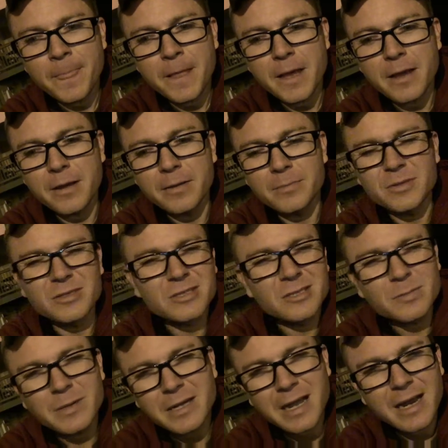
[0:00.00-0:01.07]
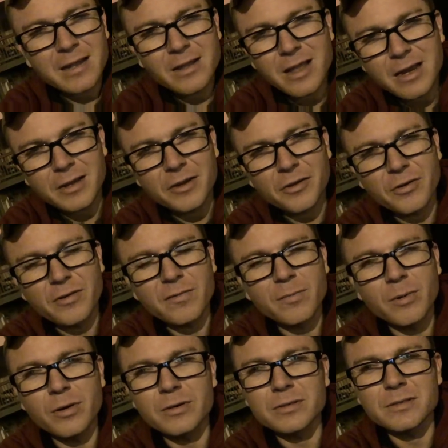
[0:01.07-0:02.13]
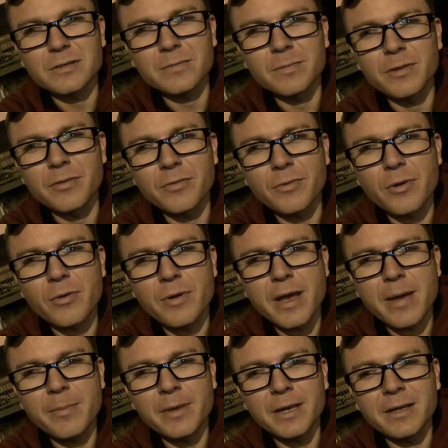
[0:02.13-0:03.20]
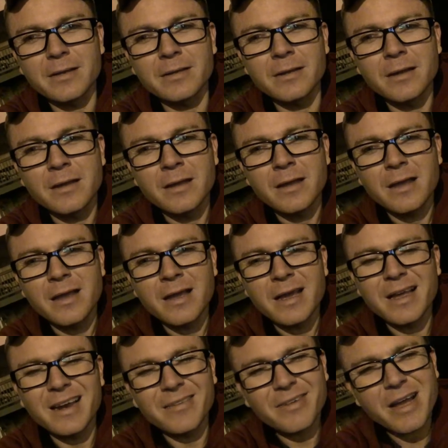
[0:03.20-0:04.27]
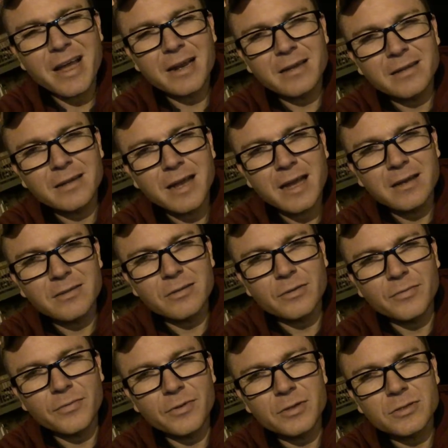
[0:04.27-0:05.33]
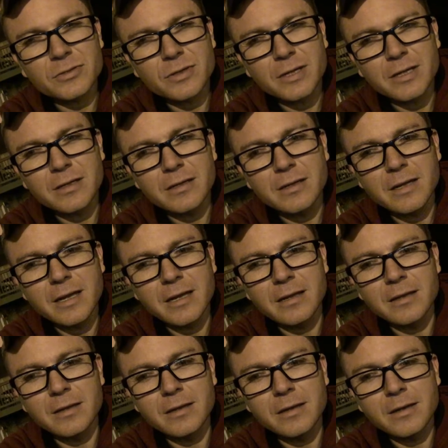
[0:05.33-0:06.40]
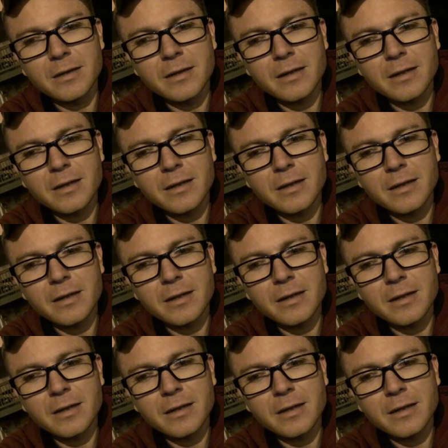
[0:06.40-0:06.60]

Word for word: Um, there's just been kind of a lot of curveballs that have been thrown at me, and and I've kind of gotten a little frustrated, and